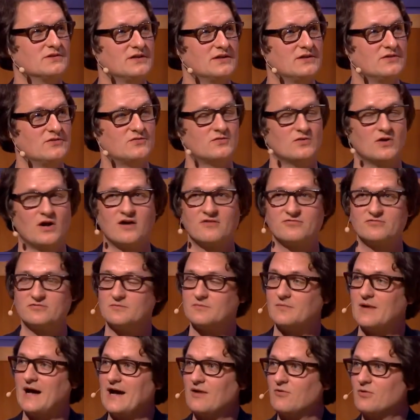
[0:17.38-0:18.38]
that you saw
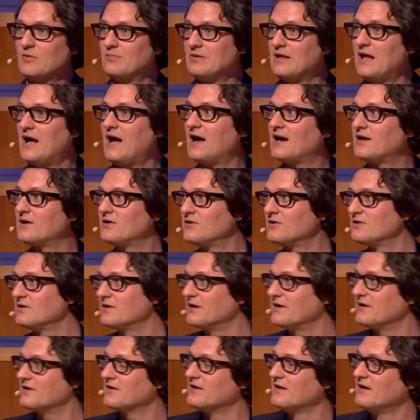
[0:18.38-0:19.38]
from Ira Block
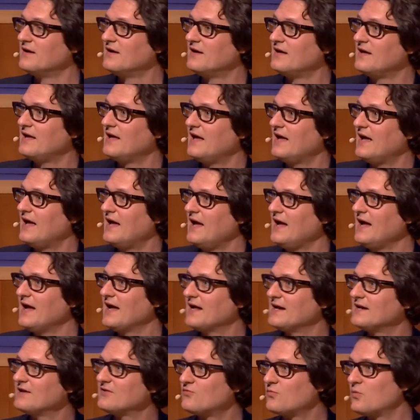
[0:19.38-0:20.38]
earlier.
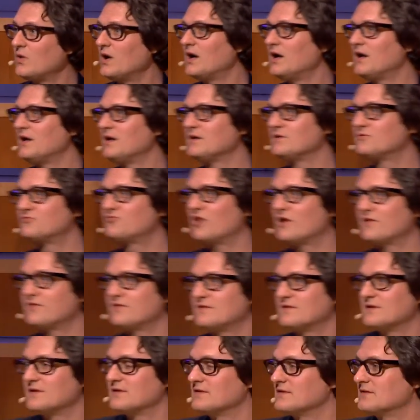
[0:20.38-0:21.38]
And as well,
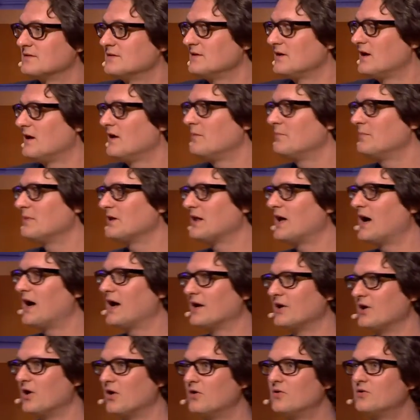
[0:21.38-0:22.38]
Justin
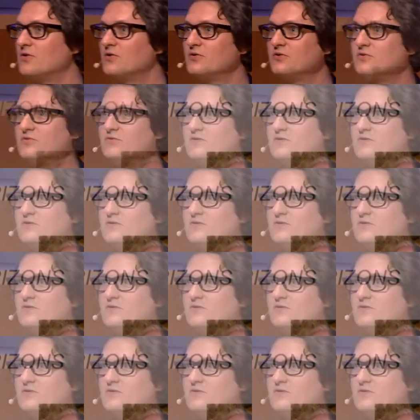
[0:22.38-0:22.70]
Milano, who